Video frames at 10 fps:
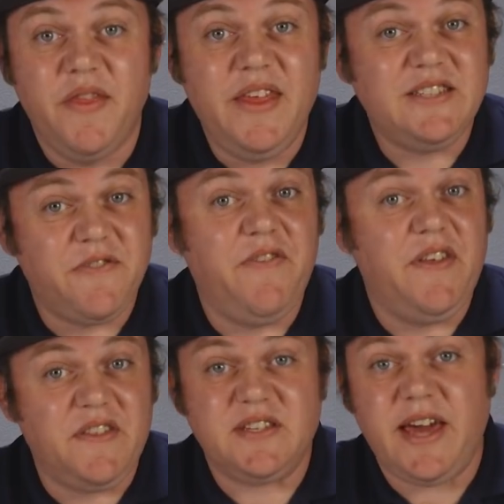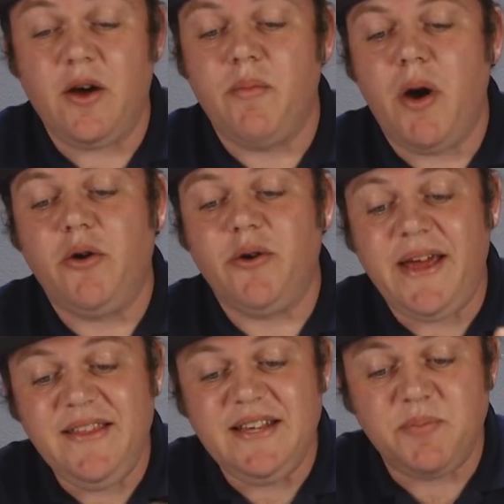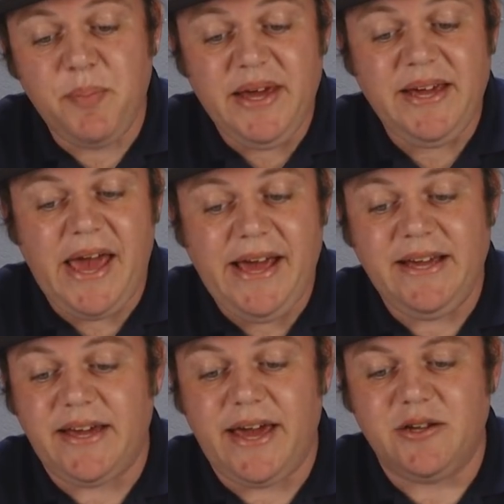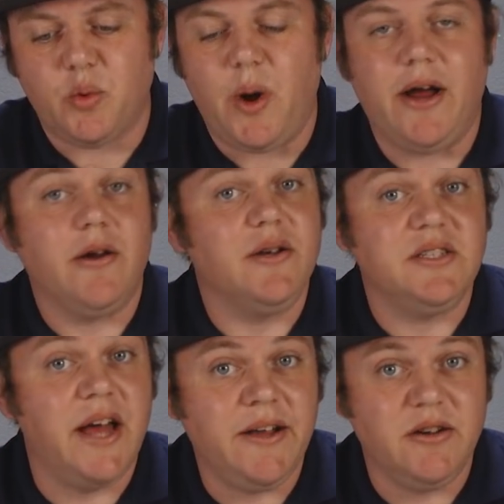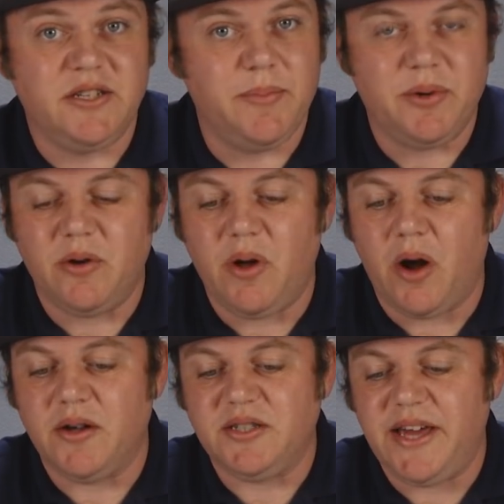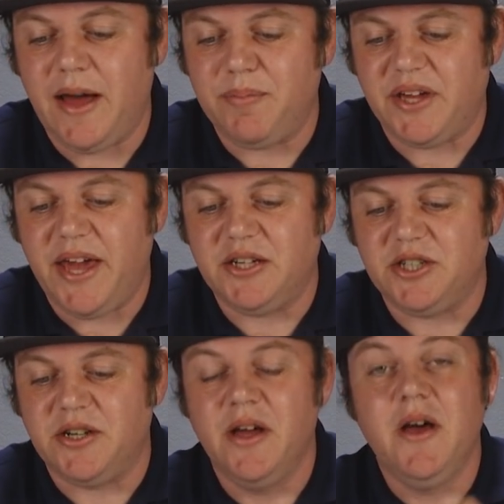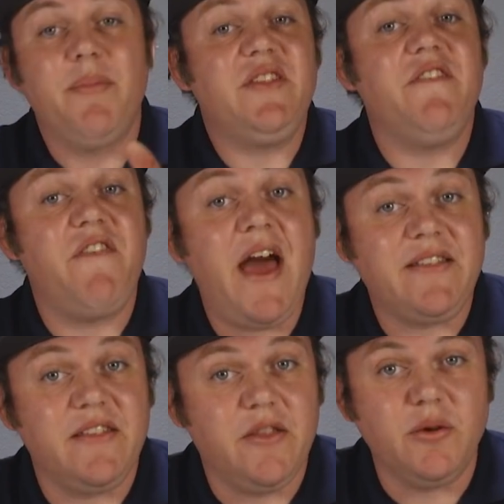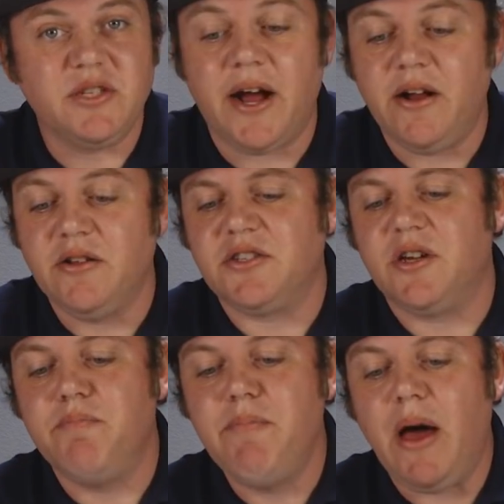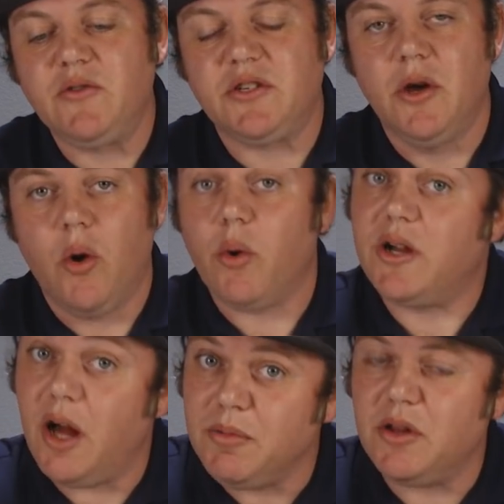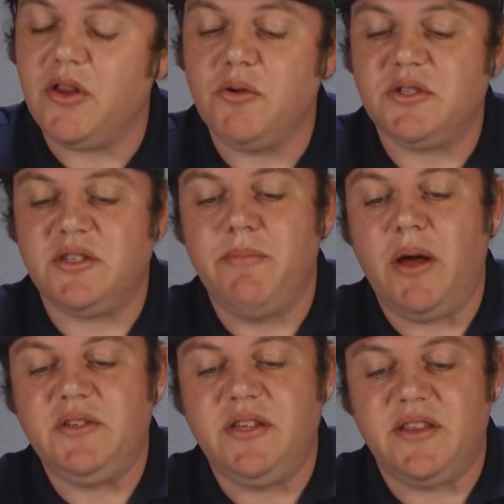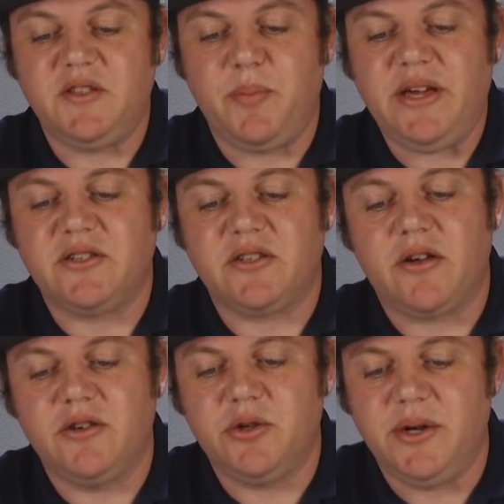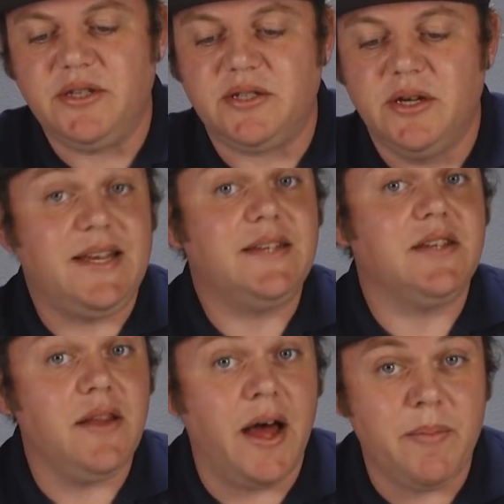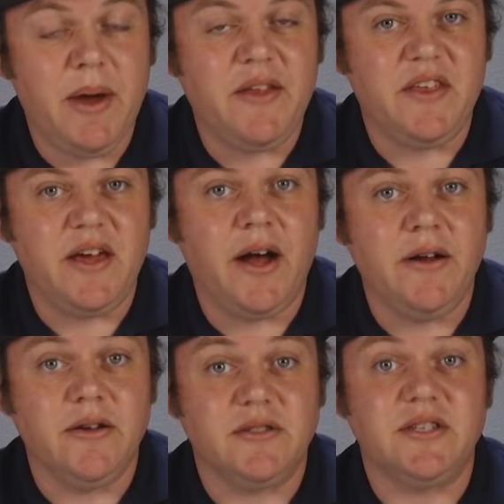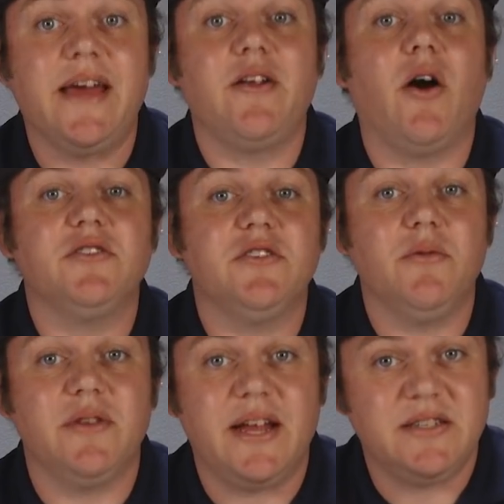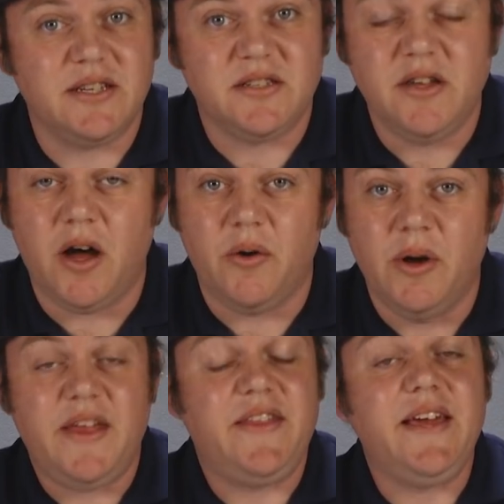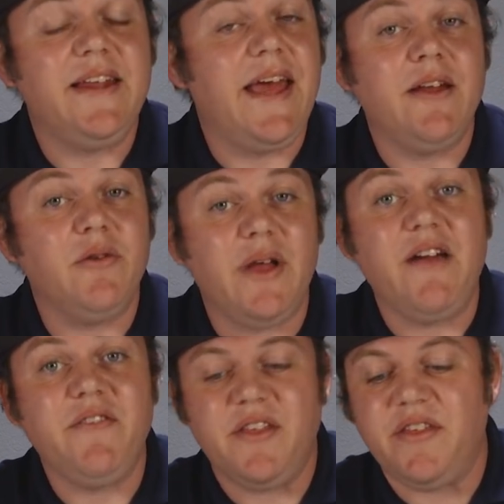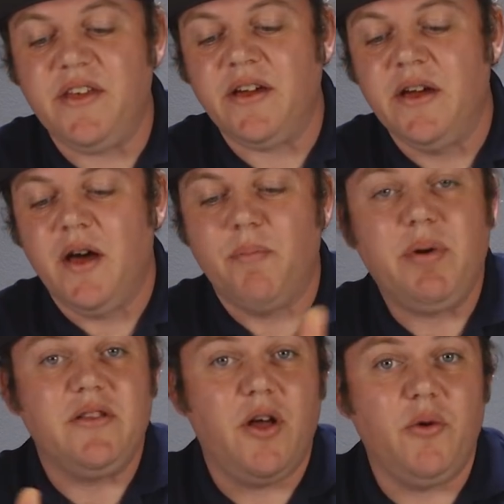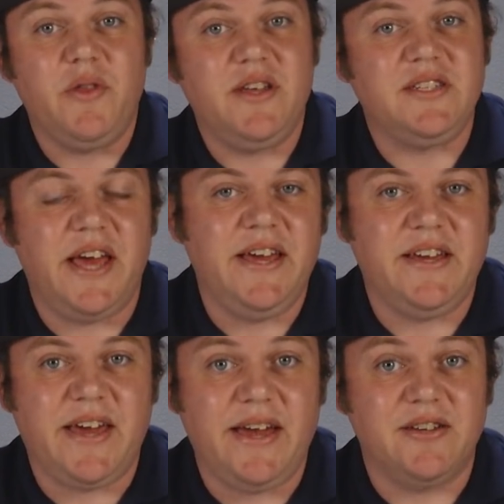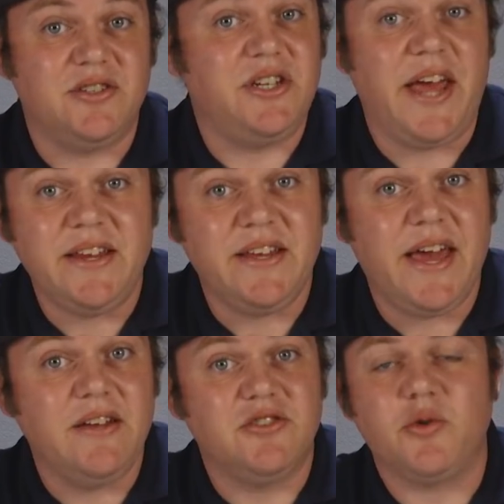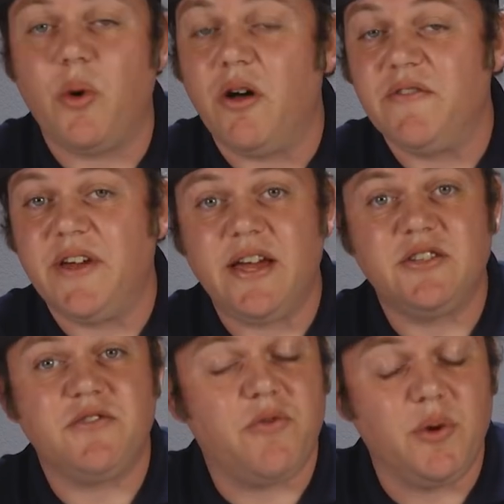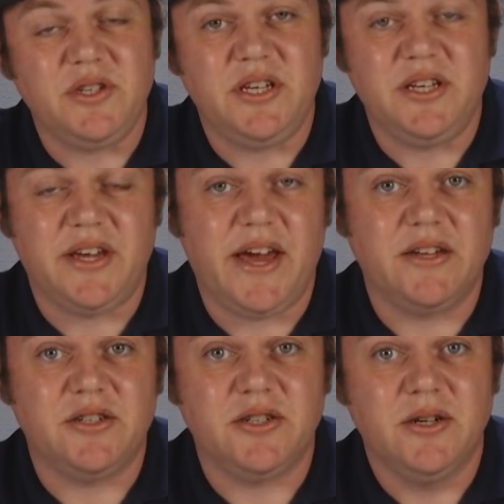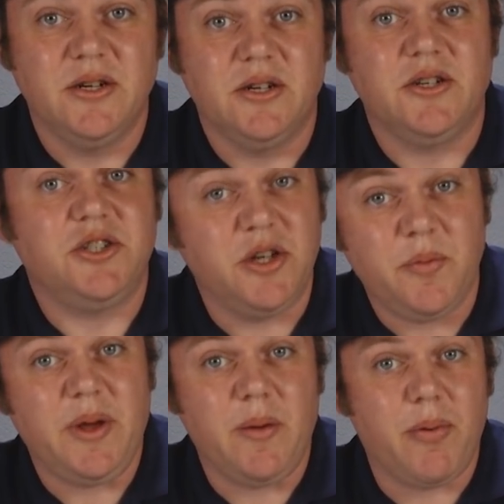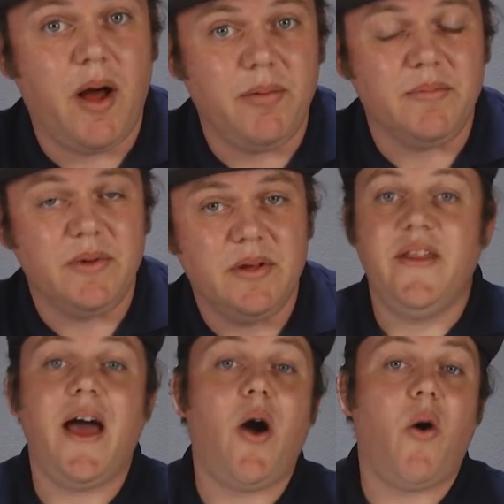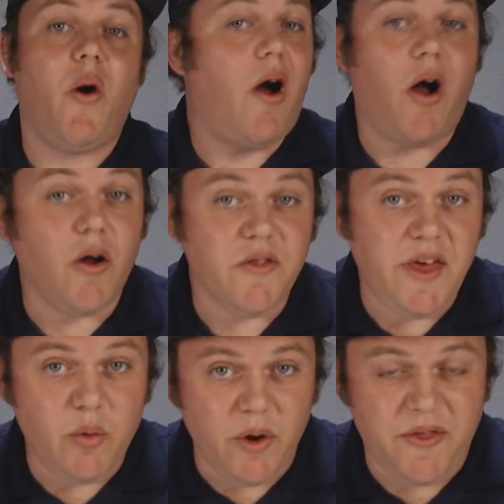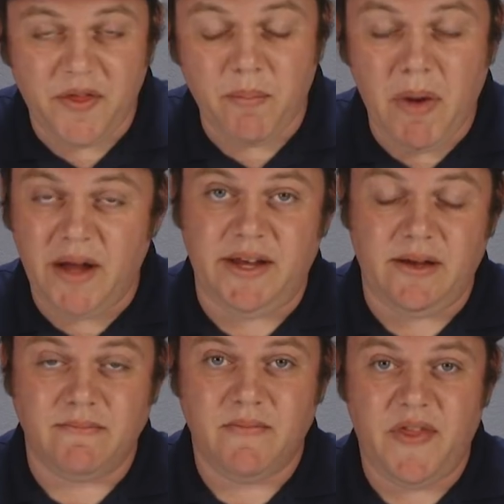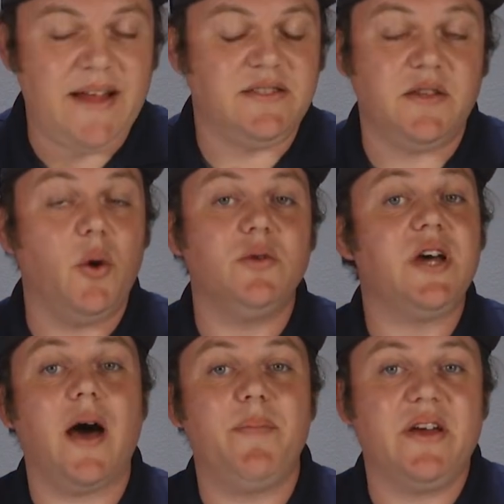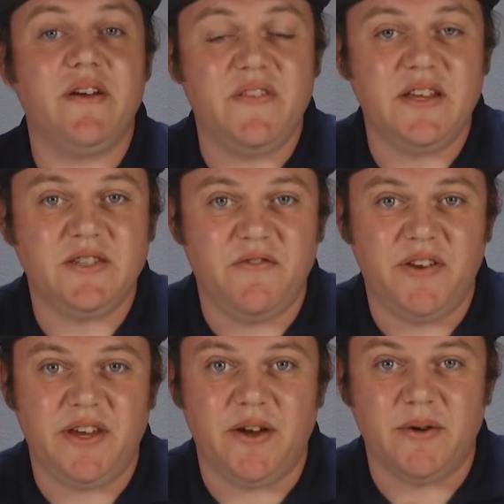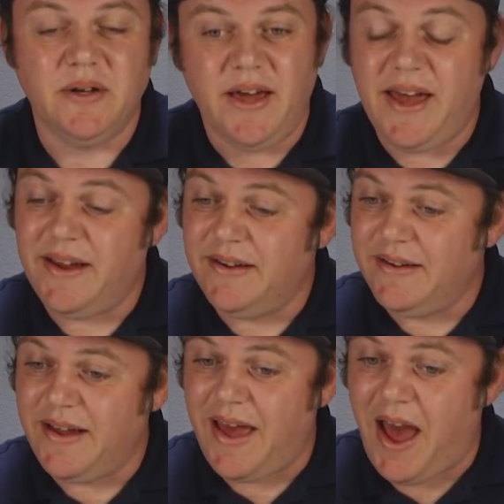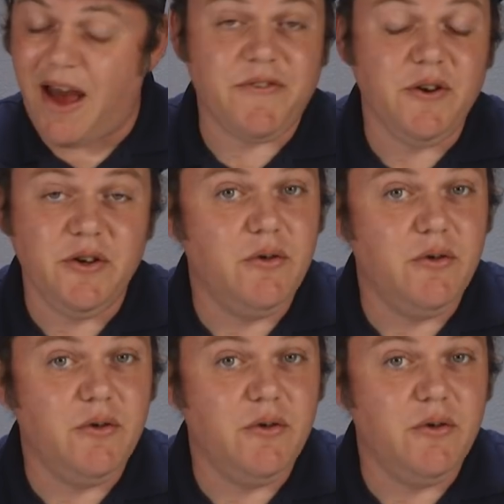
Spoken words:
This 5th scale motor and this big 8 gauge wire is not your typical RC application, but the fact that those irons could melt or come close to melting these big solder joints says a lot about the irons and also lets us know that they can handle everything below this 8 gauge, 10 gauge, 12 gauge, 14 gauge. Shouldn't be a problem. Now, are they worth the money? That's the whole topic of this video. And after